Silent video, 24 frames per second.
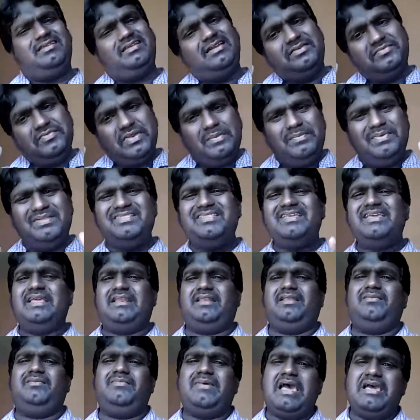It will be
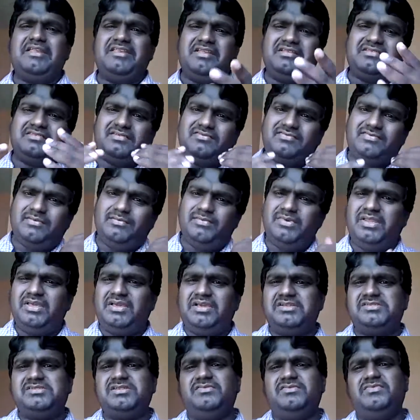there. Barriers of
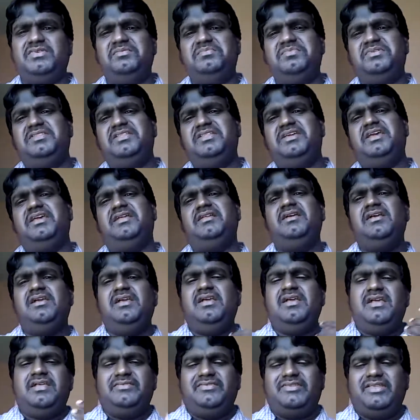communication will be there.
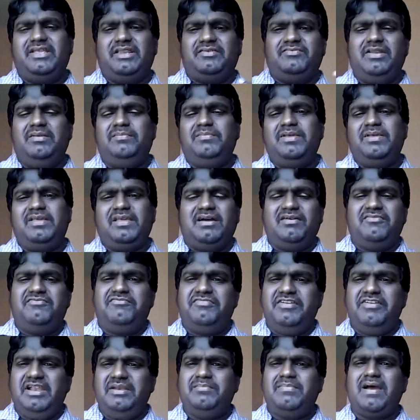There will be a
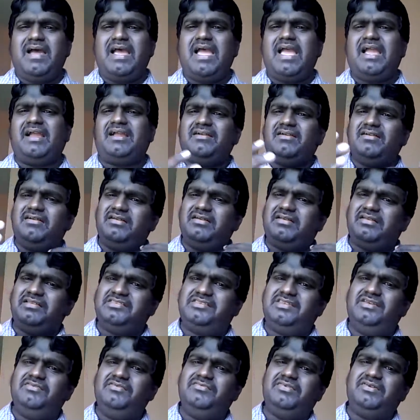feedback, a
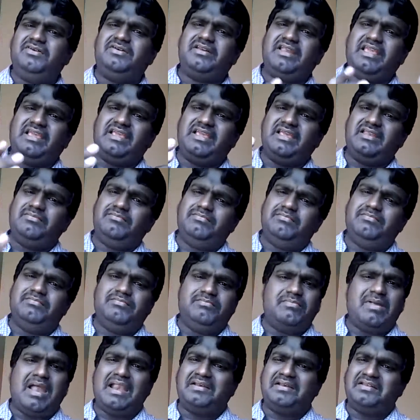receiver, again
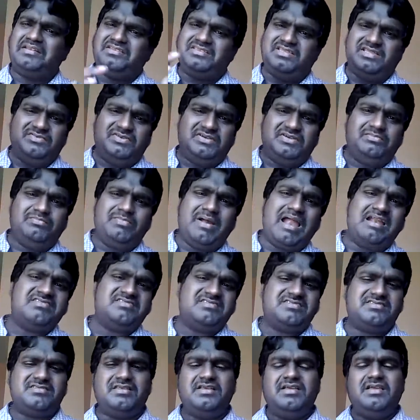bad receiver, bad
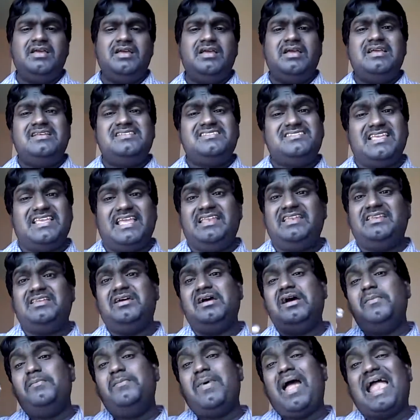
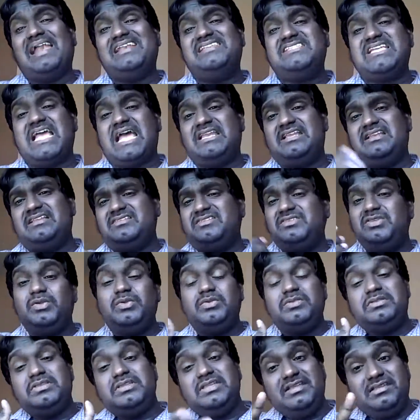sender, bad channel. So
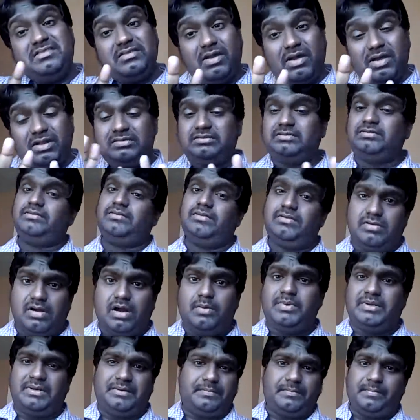these are
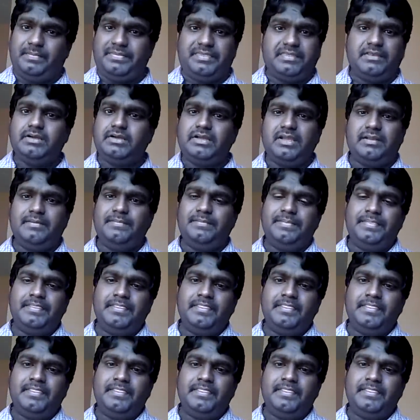common. Okay.